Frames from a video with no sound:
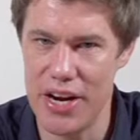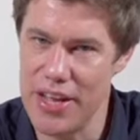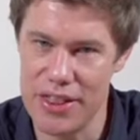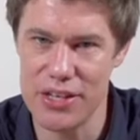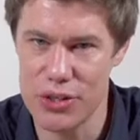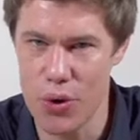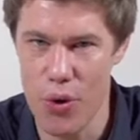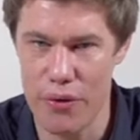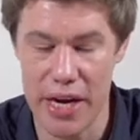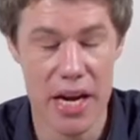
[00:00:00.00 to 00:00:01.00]
in the
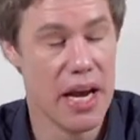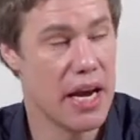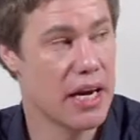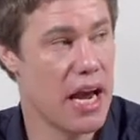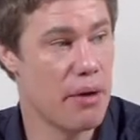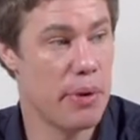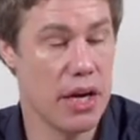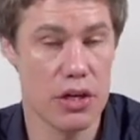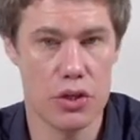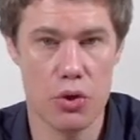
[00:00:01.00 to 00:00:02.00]
story. It can be
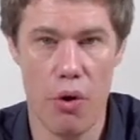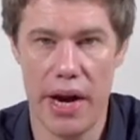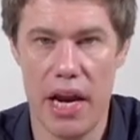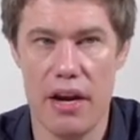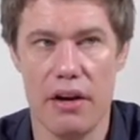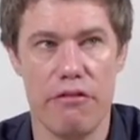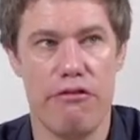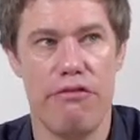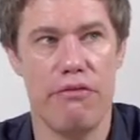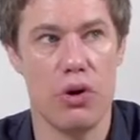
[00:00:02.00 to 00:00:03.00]
in a story in
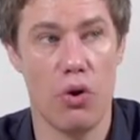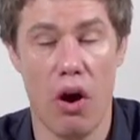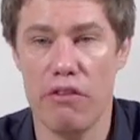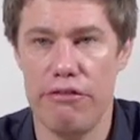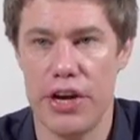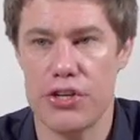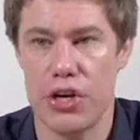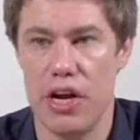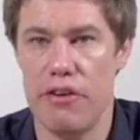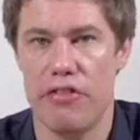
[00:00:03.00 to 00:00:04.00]

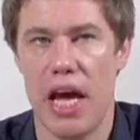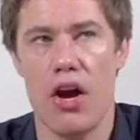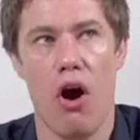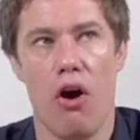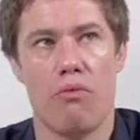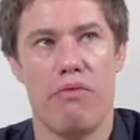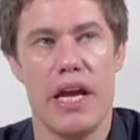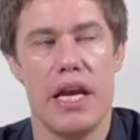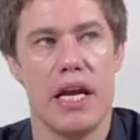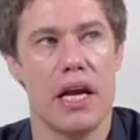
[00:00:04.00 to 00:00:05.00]
non-fiction if they are
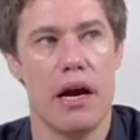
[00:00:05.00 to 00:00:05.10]
reading